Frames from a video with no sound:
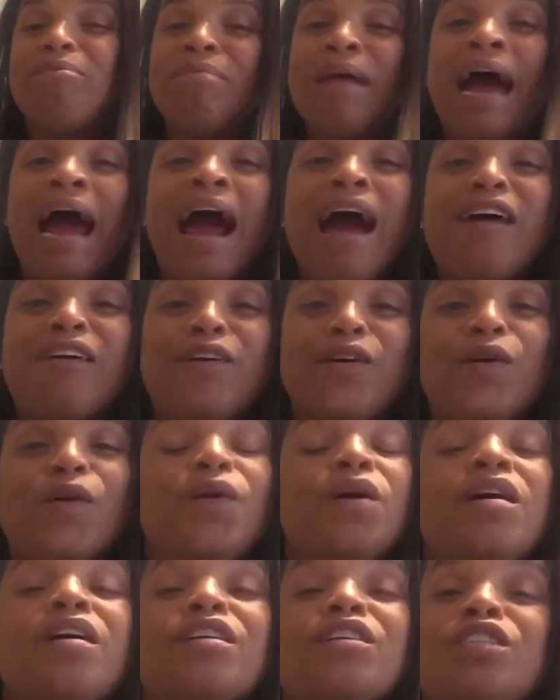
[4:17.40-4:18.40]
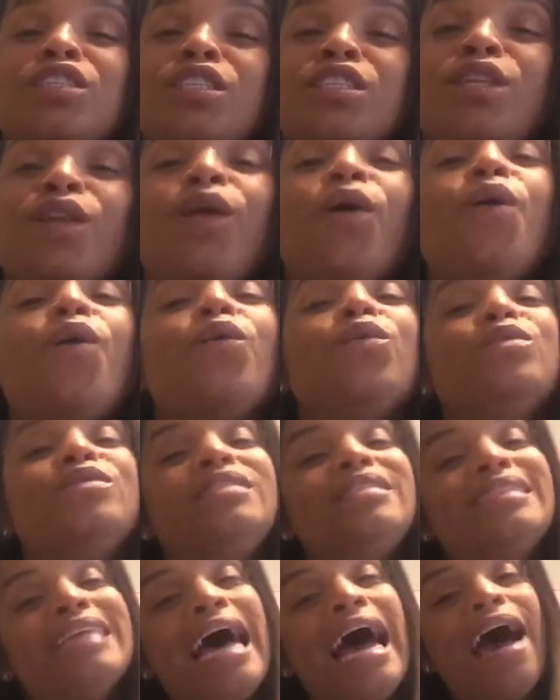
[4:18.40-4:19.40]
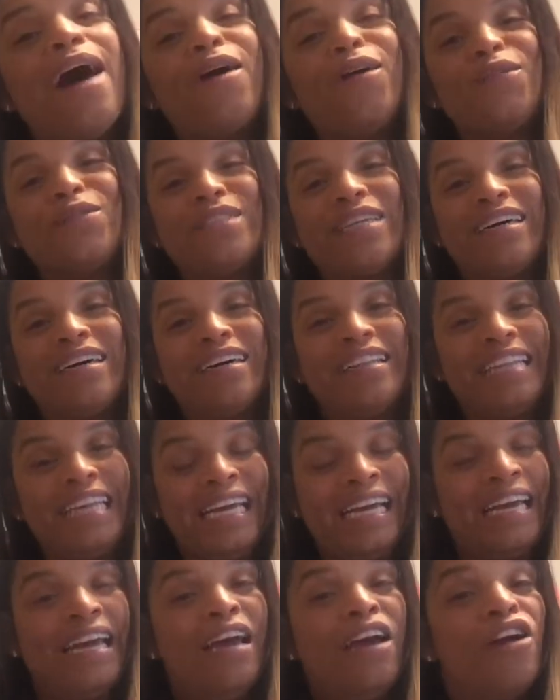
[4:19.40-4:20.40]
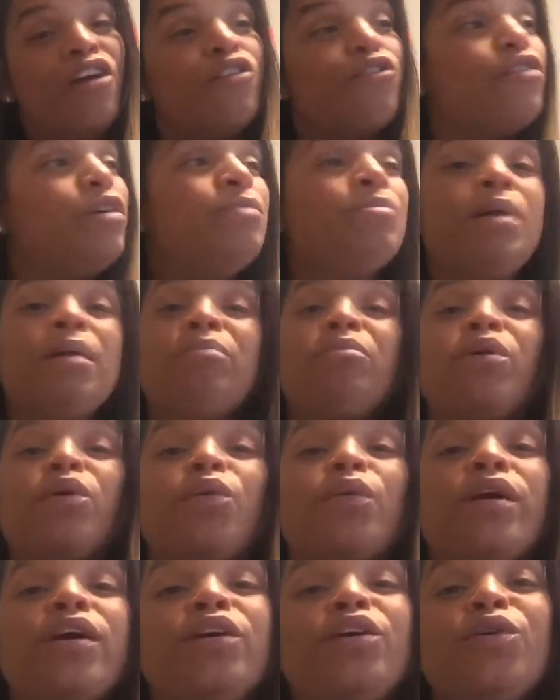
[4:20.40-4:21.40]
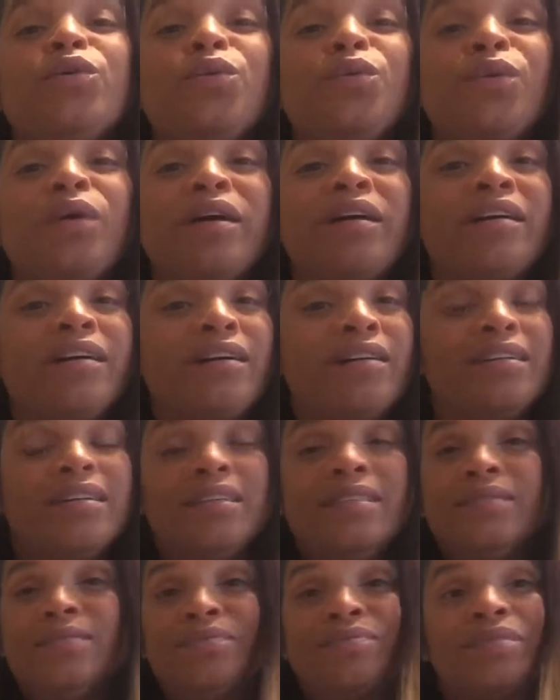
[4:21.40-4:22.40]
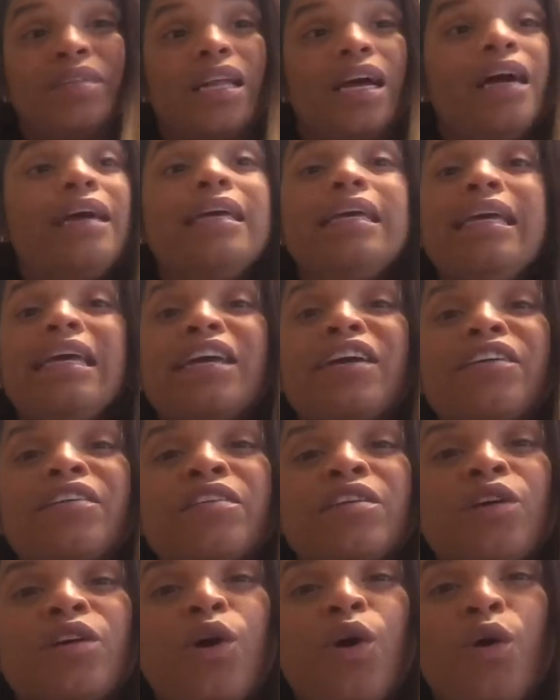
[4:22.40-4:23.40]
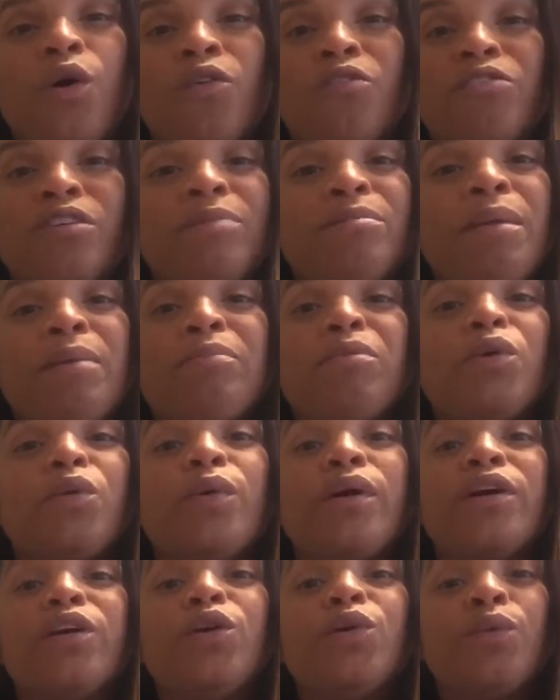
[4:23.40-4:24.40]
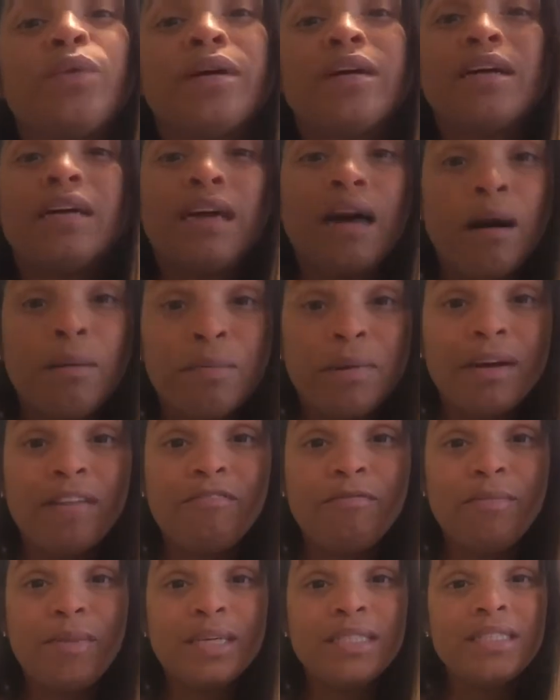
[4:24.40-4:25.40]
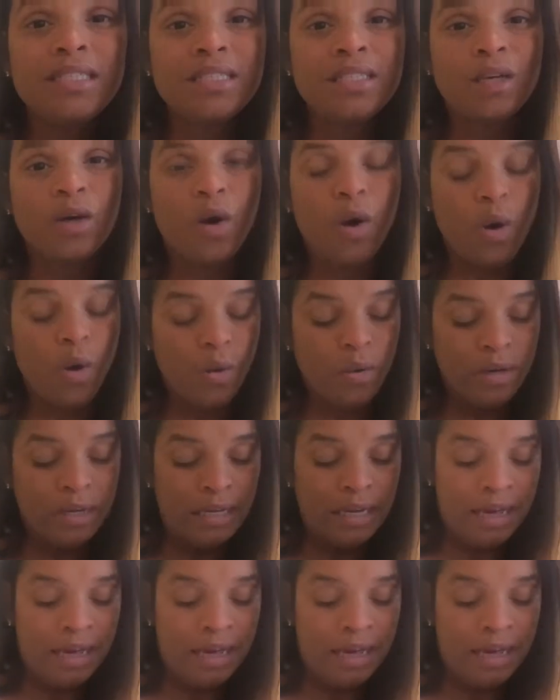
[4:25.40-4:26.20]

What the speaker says: Amparo, slow down, honey. Remember where you were a year ago. Remember where you were a couple of months ago.